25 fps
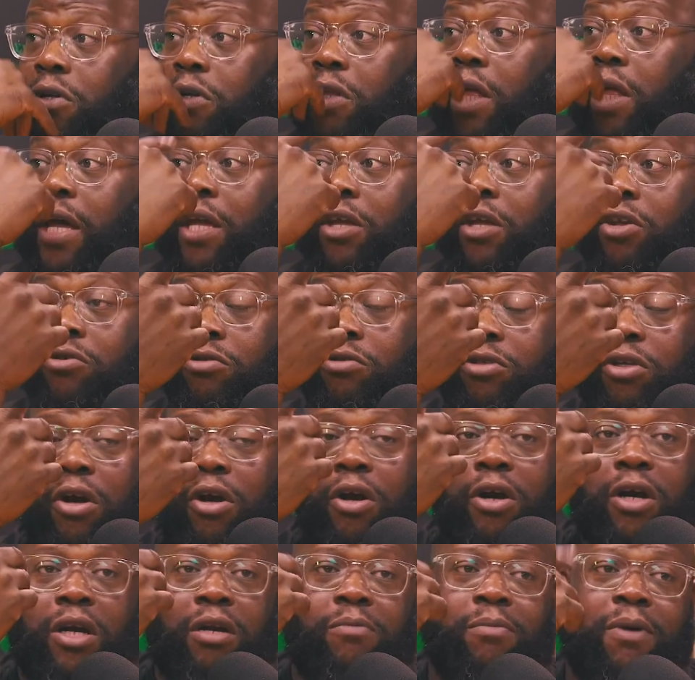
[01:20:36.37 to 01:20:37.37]
Like you
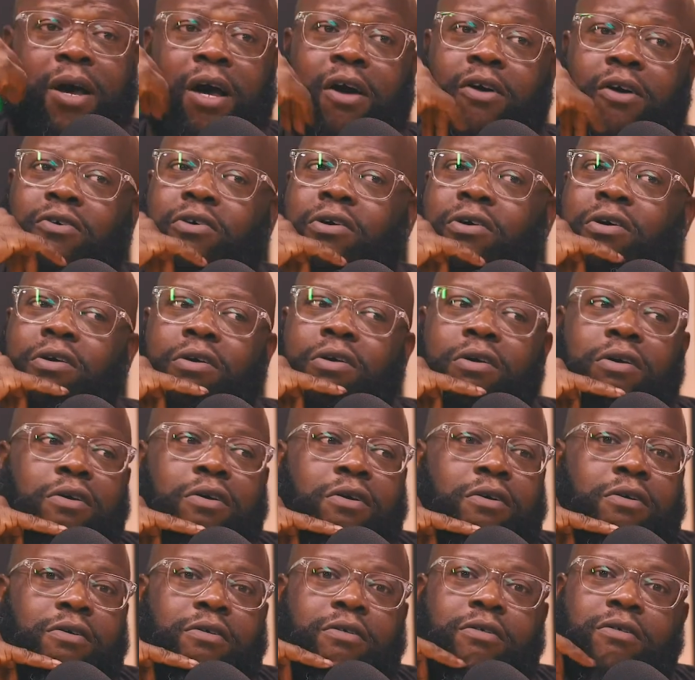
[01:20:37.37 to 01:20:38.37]
talking about
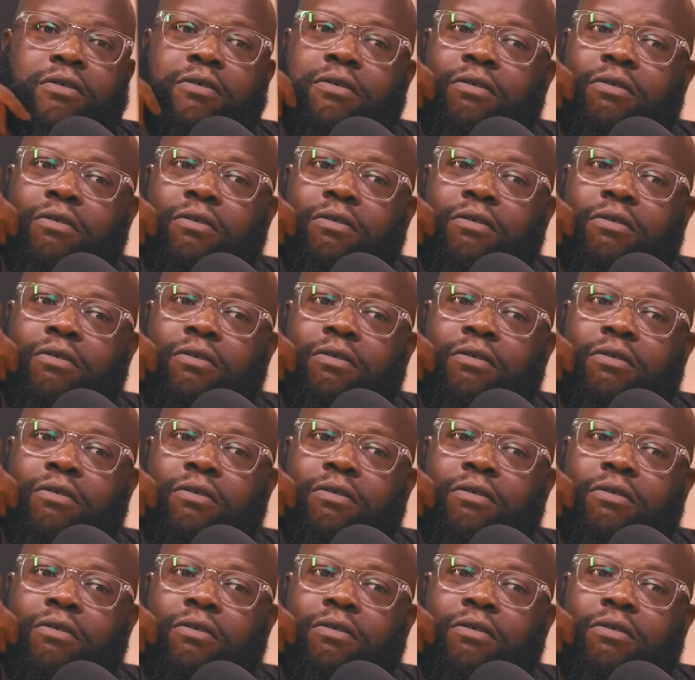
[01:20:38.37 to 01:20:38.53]
Yeah.